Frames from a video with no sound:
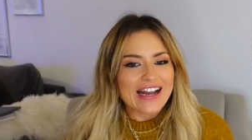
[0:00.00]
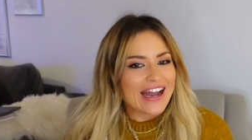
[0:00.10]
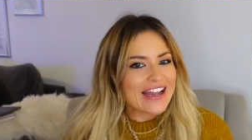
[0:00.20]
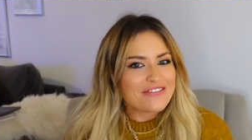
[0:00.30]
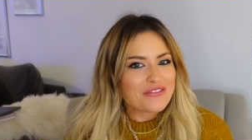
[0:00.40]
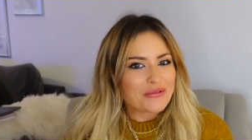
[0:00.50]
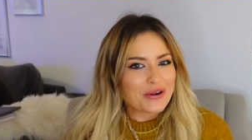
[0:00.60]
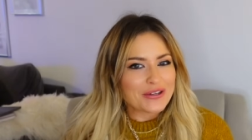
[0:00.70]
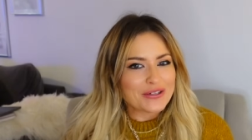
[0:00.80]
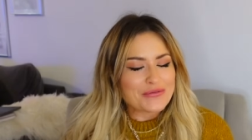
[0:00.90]
Hi
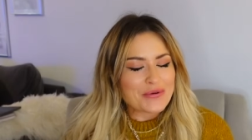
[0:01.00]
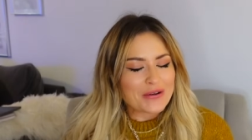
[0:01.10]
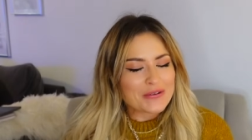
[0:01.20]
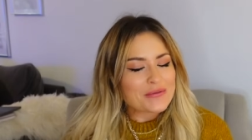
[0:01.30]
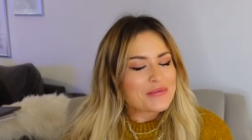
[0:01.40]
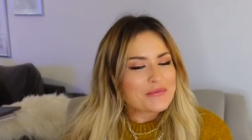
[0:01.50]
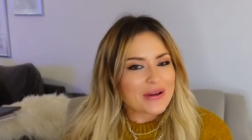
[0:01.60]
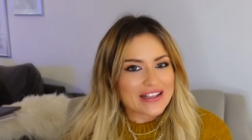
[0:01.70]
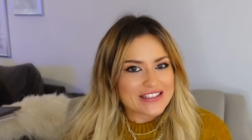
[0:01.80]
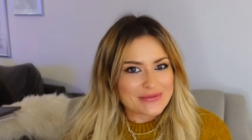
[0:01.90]
everyone, welcome
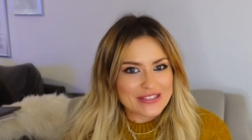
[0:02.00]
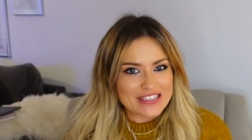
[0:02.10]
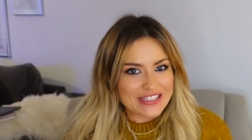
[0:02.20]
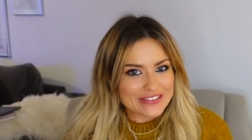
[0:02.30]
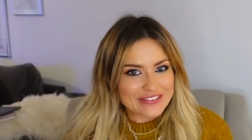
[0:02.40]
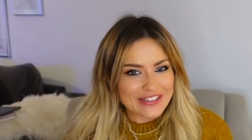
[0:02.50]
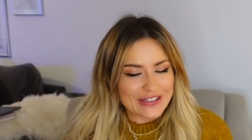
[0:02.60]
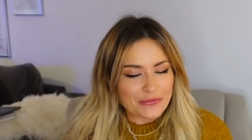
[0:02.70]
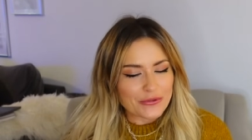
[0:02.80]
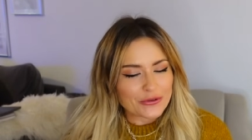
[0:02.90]
back to my channel. I
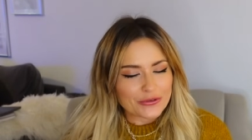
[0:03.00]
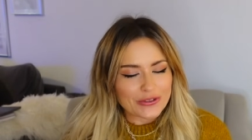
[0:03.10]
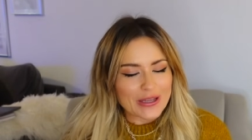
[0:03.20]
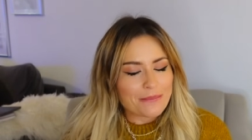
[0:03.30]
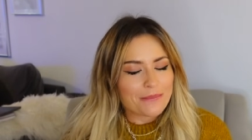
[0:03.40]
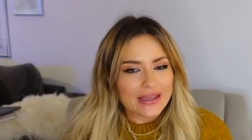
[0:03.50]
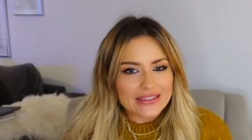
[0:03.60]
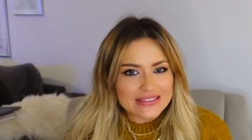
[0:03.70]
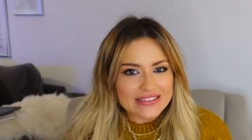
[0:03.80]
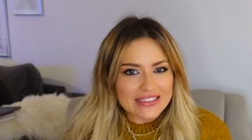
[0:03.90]
hope you're all
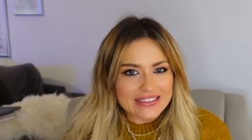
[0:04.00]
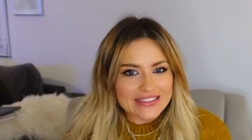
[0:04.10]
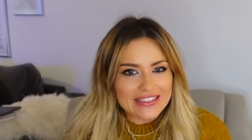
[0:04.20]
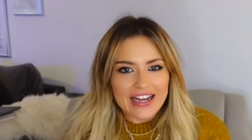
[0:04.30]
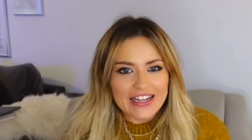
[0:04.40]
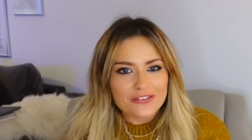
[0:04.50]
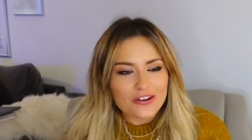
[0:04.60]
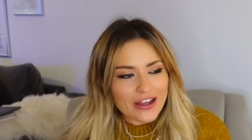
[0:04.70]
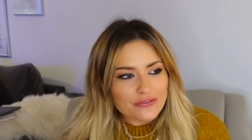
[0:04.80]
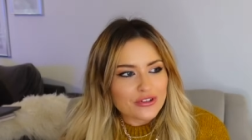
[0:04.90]
amazing. I have
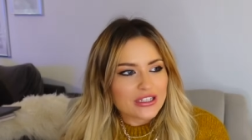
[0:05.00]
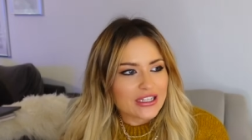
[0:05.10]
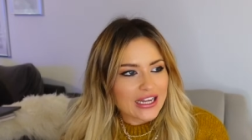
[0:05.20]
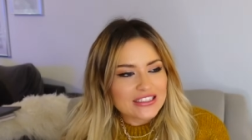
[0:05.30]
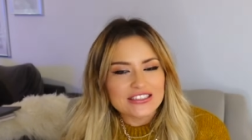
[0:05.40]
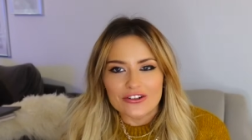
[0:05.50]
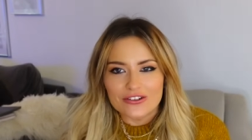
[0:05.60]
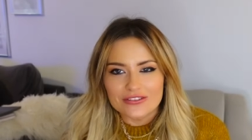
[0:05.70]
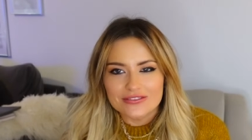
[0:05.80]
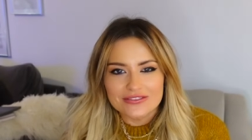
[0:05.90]
got every light
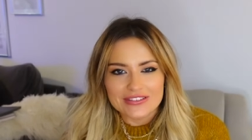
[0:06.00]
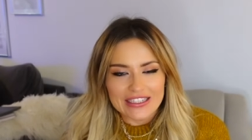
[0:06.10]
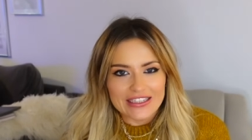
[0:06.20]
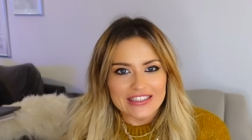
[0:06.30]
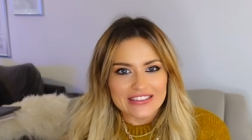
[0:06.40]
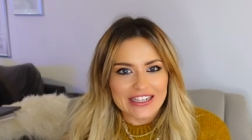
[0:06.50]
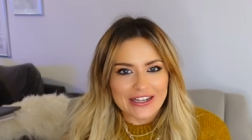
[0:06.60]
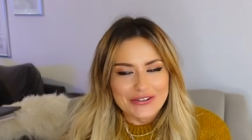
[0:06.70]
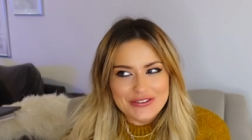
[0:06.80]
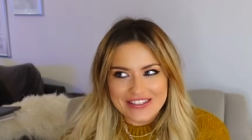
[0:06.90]
on in this
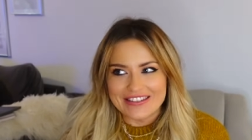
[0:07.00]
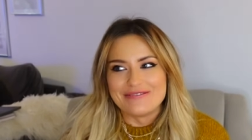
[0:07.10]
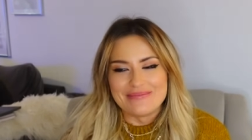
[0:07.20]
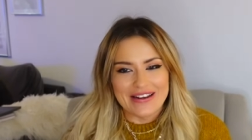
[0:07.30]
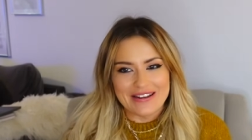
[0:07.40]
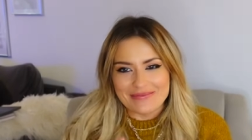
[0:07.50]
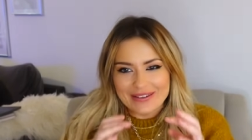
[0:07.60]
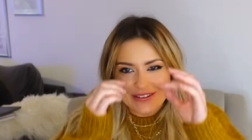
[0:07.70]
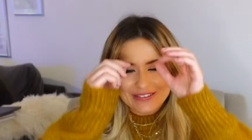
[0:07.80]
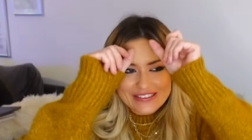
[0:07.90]
house at the minute
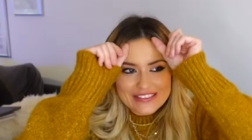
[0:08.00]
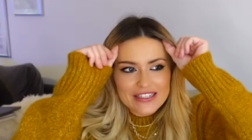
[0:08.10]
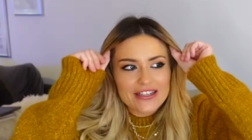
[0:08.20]
because